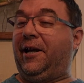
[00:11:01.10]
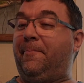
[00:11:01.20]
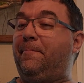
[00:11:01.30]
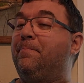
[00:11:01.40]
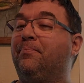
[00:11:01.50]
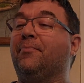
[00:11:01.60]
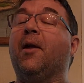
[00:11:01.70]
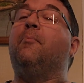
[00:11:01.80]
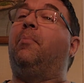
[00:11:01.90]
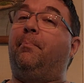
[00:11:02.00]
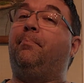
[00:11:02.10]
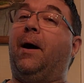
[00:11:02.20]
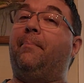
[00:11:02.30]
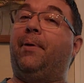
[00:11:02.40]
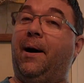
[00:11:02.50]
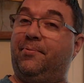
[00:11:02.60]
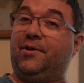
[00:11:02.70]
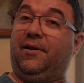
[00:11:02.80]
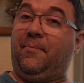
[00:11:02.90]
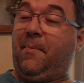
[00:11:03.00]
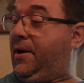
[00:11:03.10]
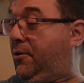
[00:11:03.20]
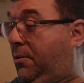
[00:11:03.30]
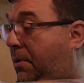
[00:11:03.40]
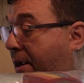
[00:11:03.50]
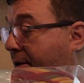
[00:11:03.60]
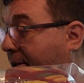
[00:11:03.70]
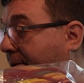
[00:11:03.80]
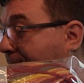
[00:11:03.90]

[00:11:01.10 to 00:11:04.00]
yet. But Pop Pop's gonna make her a blanket.